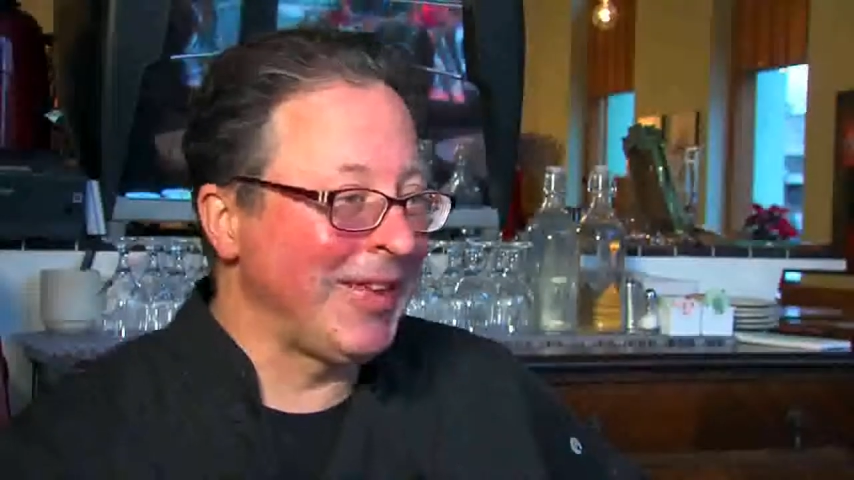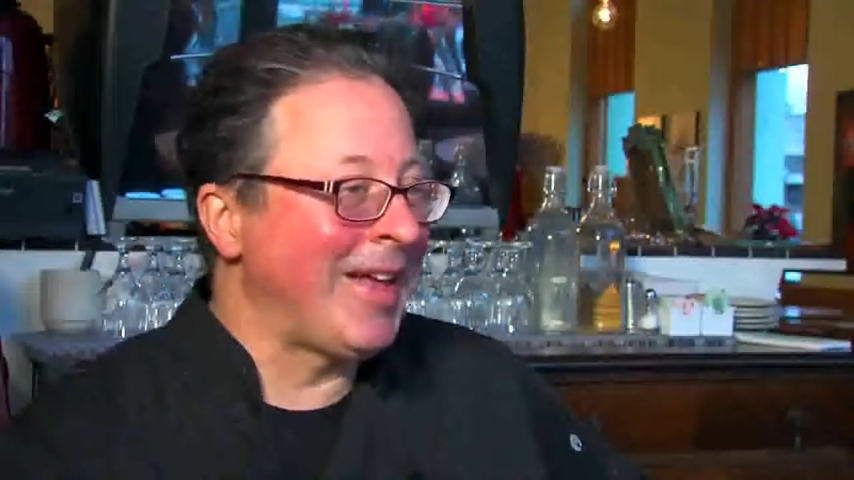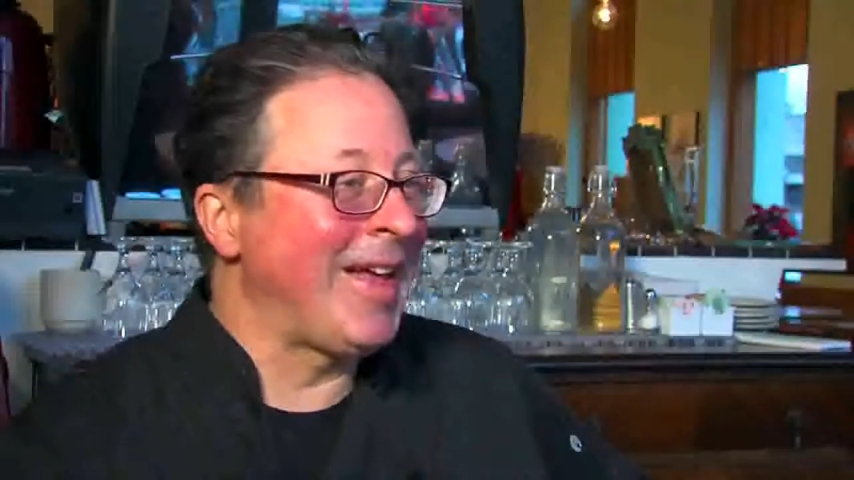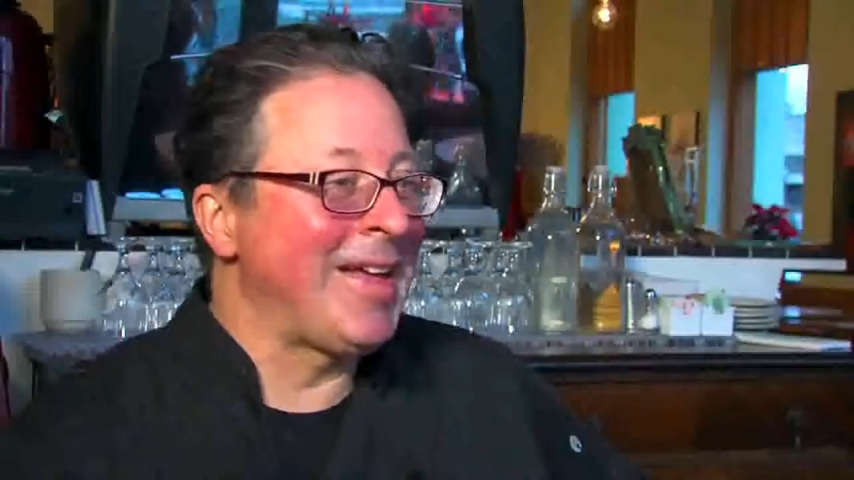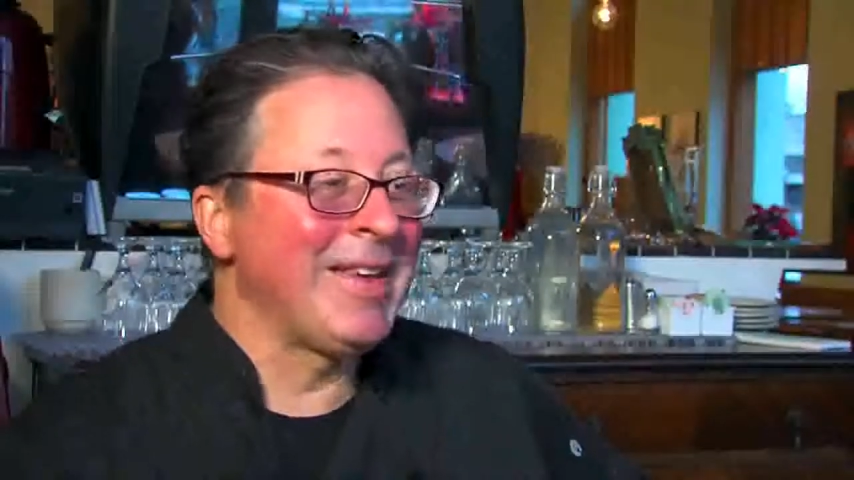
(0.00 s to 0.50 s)

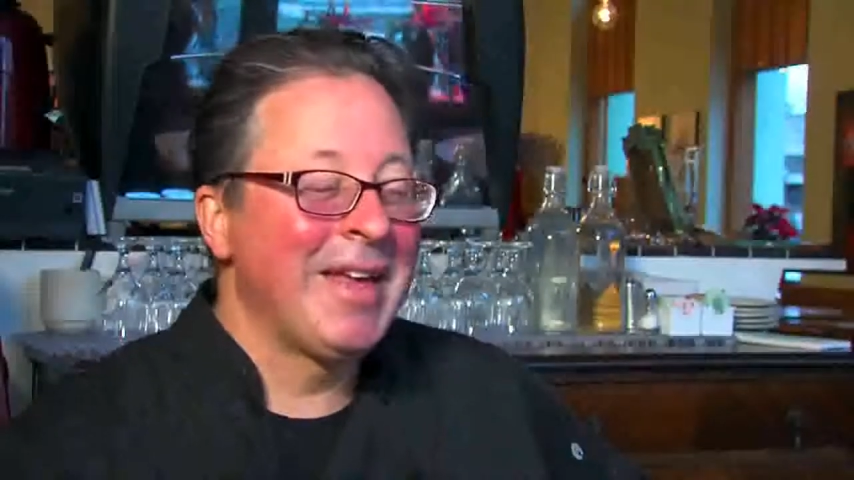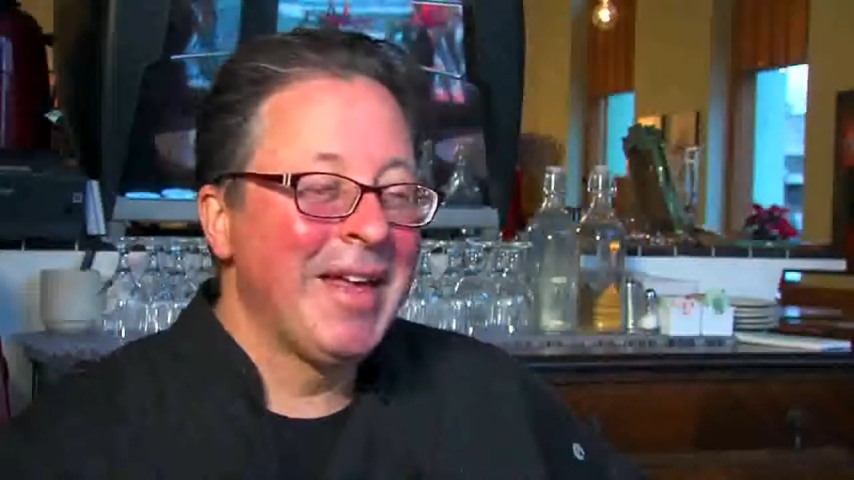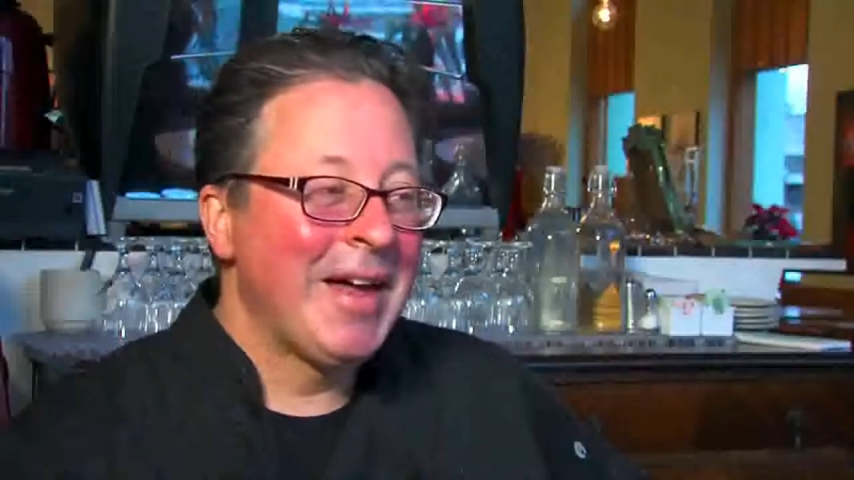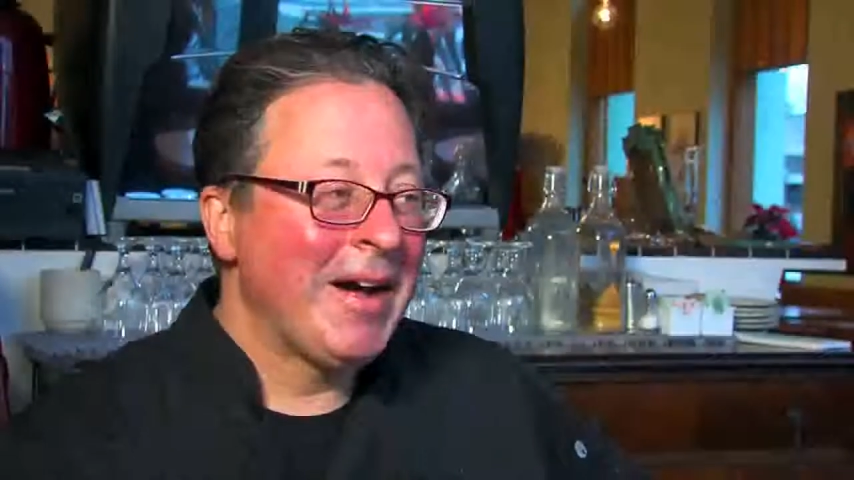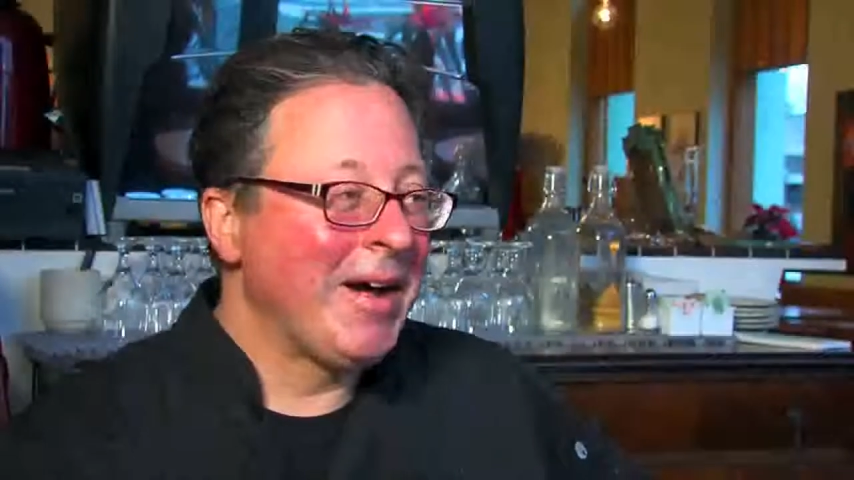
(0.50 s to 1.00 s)
and
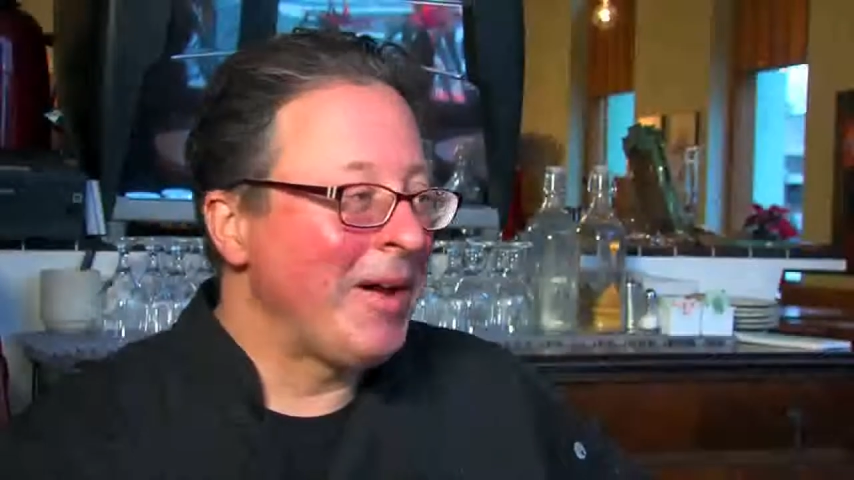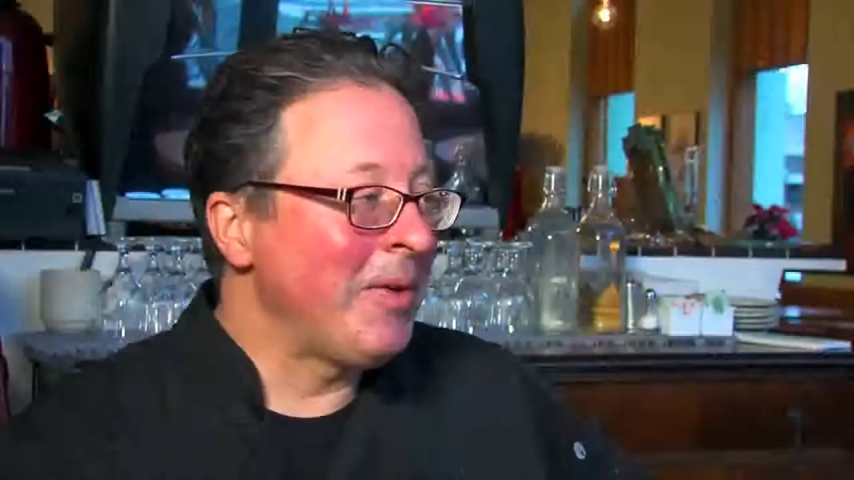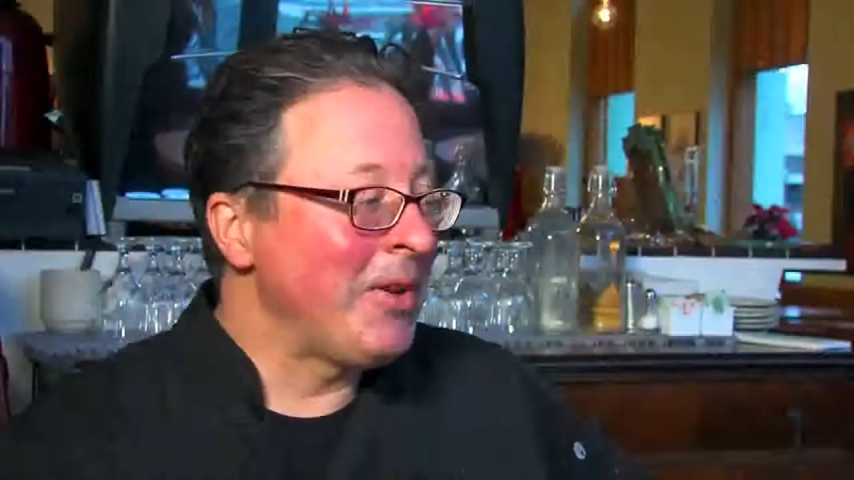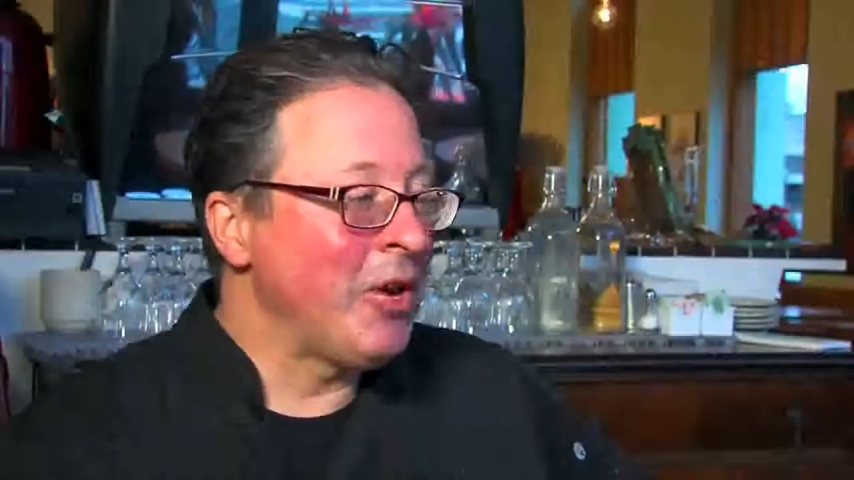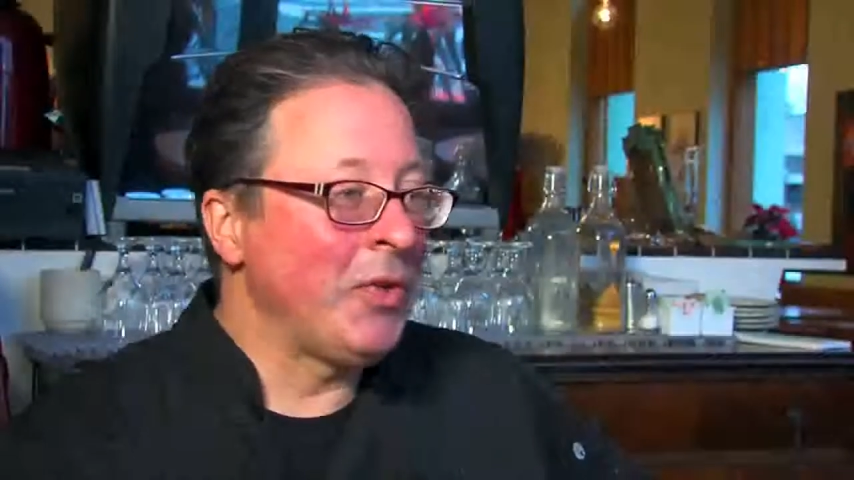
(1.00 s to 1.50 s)

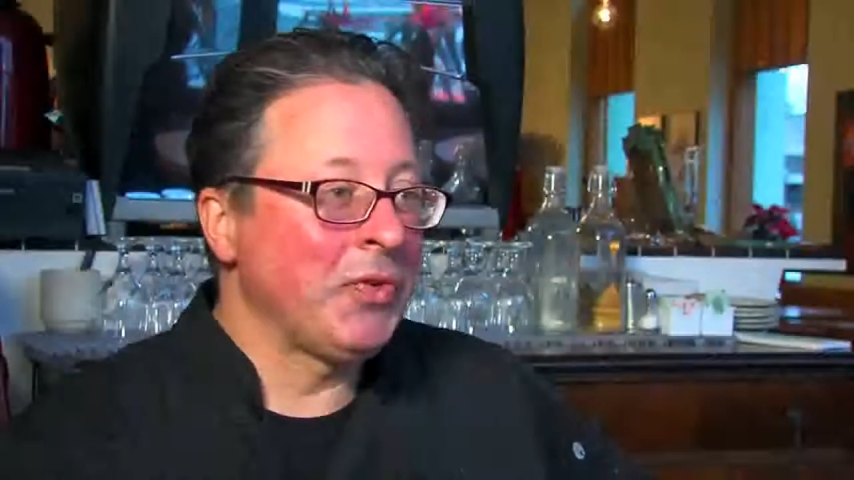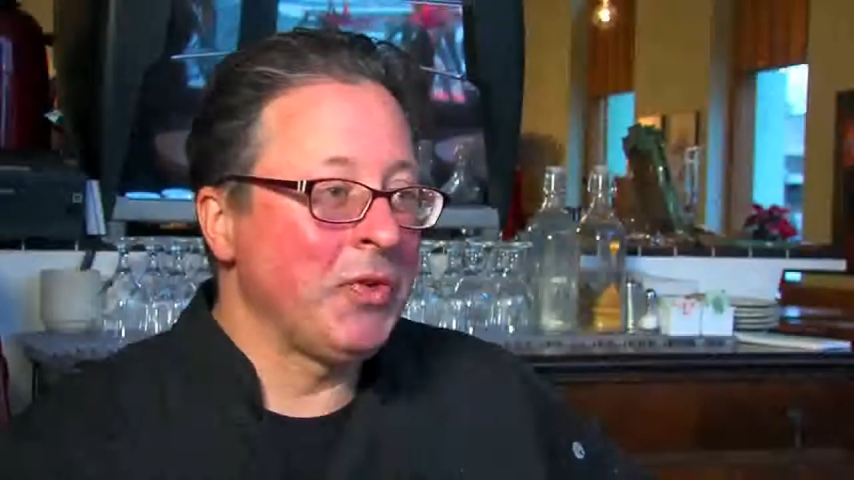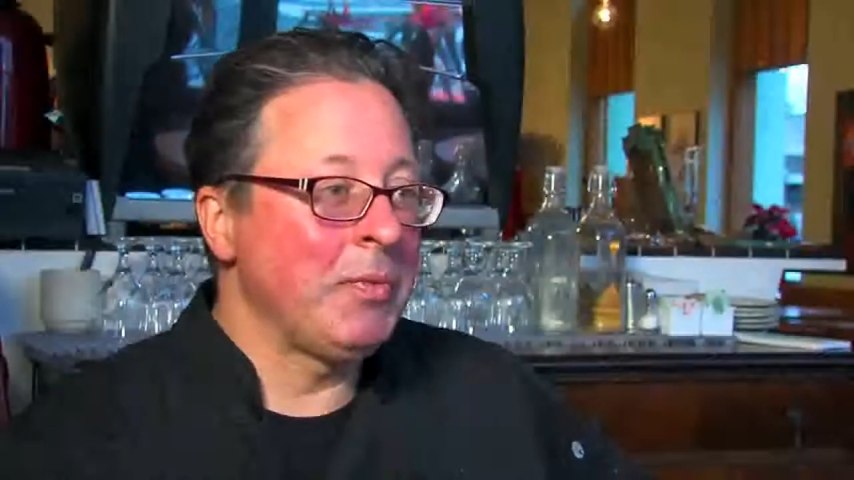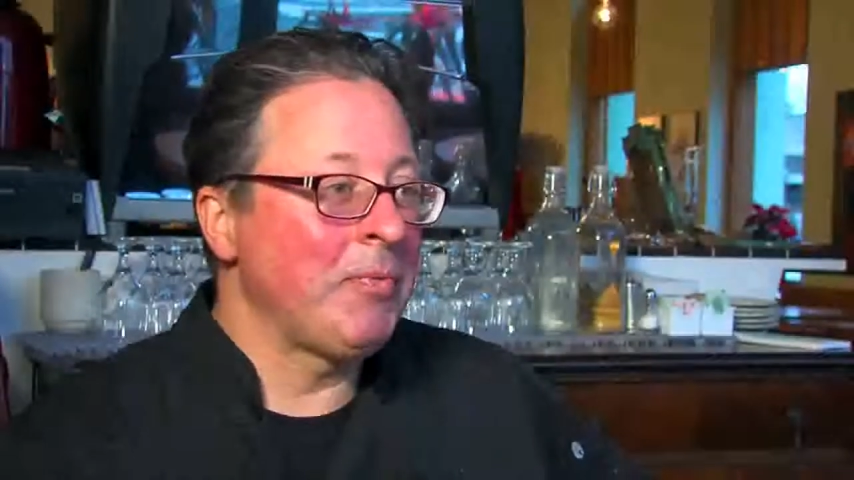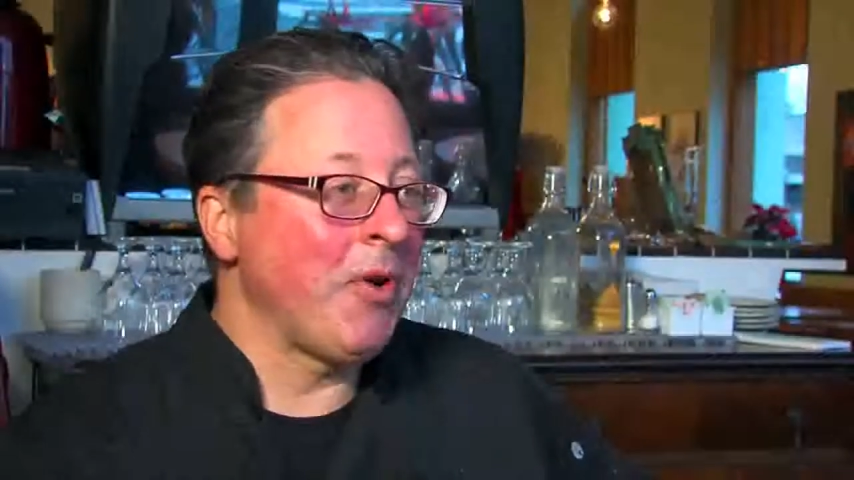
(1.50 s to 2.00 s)
um, you know, it's
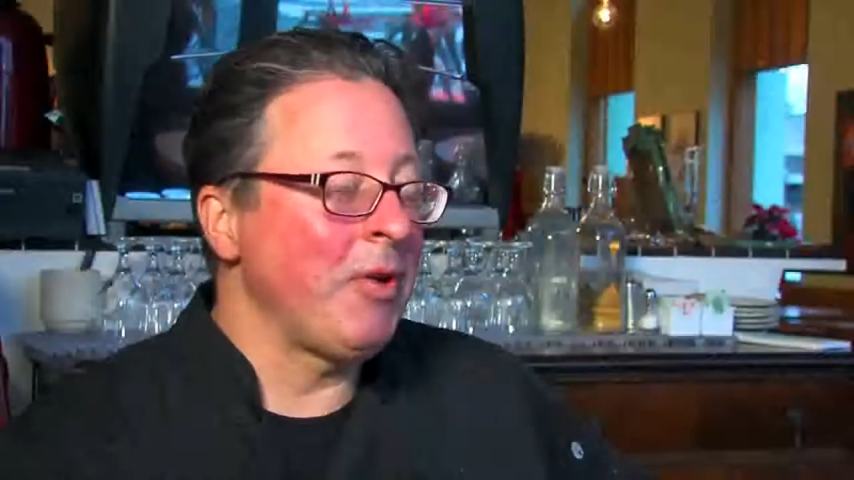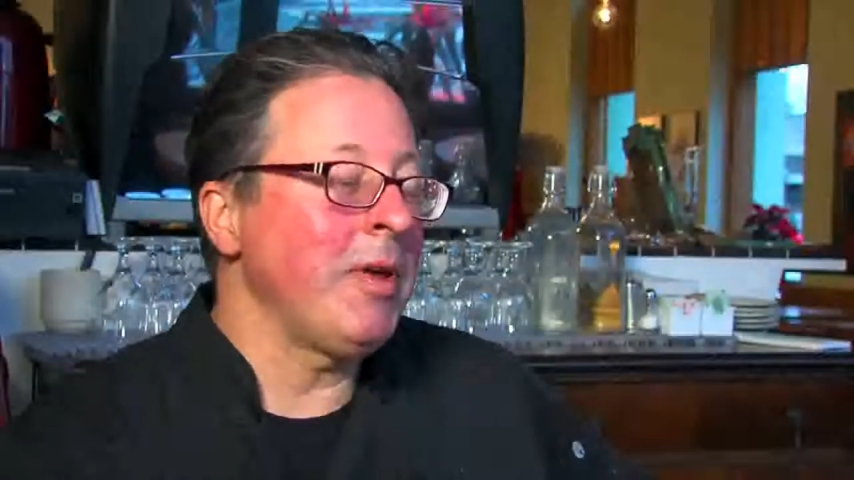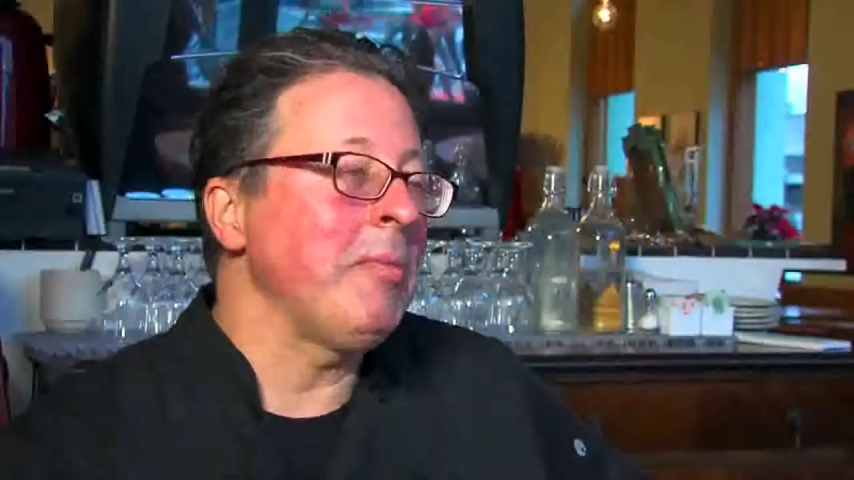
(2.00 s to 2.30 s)
always been part of me.